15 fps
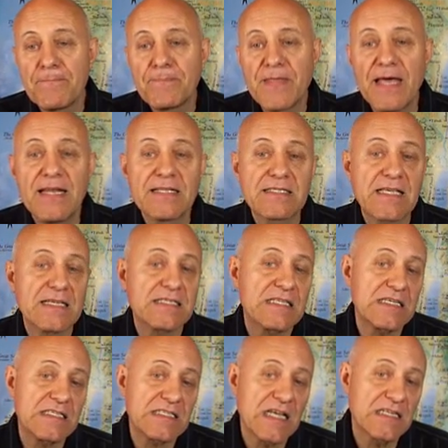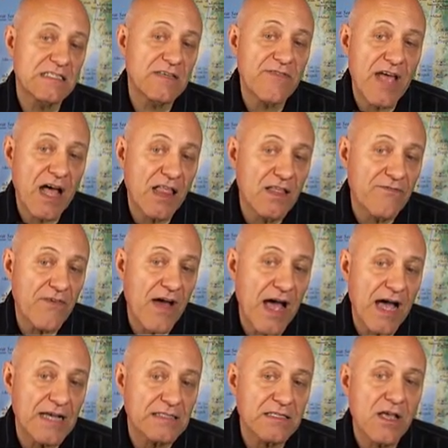Then it says the sons of
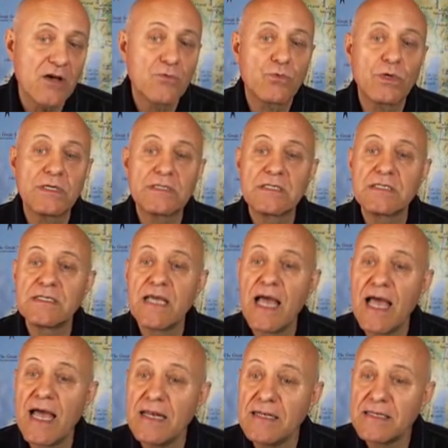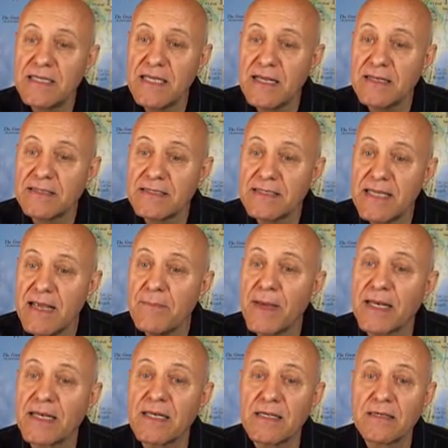Eliphaz were
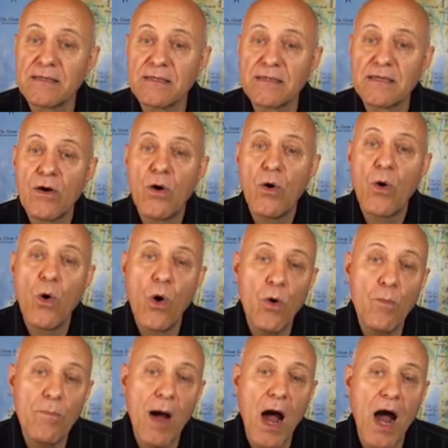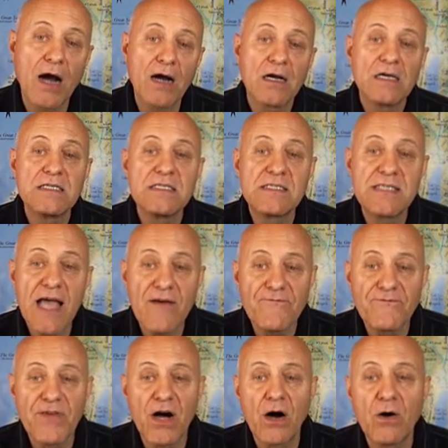Teman, Omar,
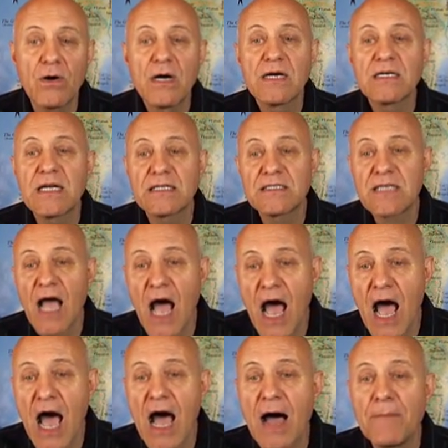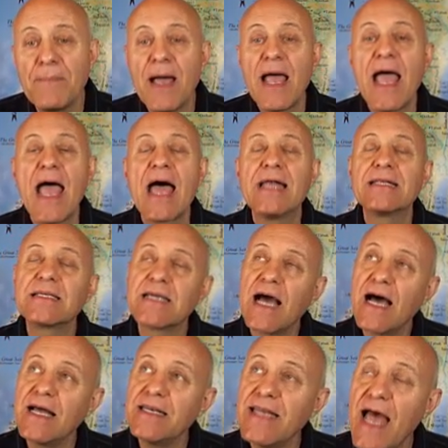Zepho, Gatam, and
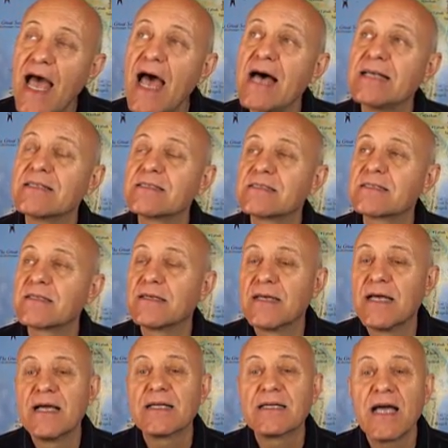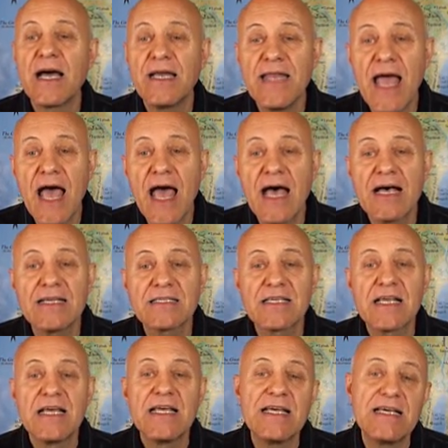Kenaz. Kenaz
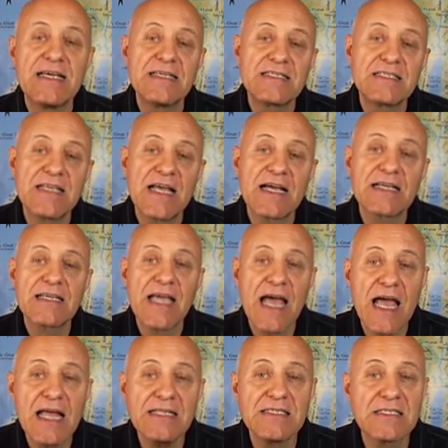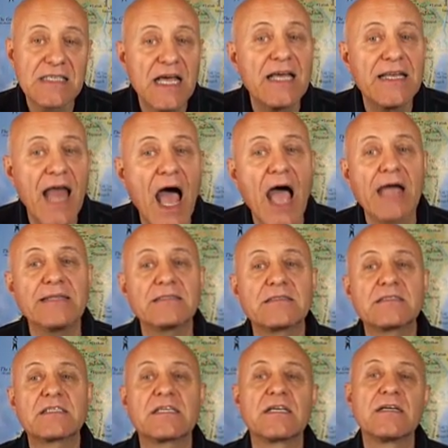is the
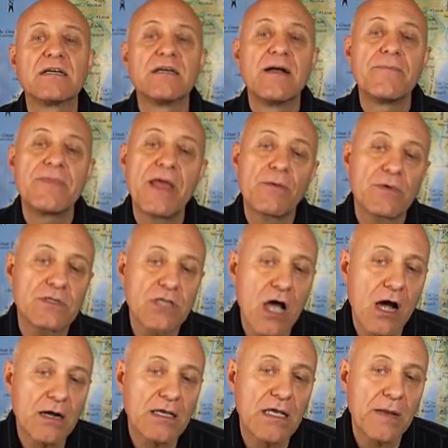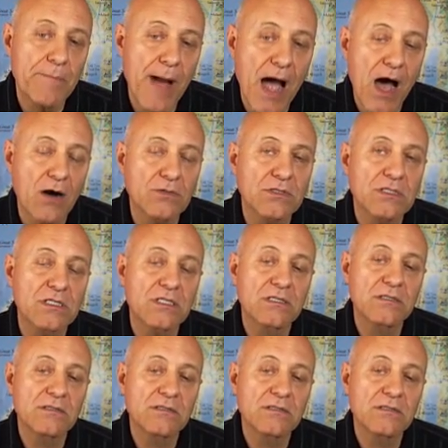Kenizzite that we're talking about.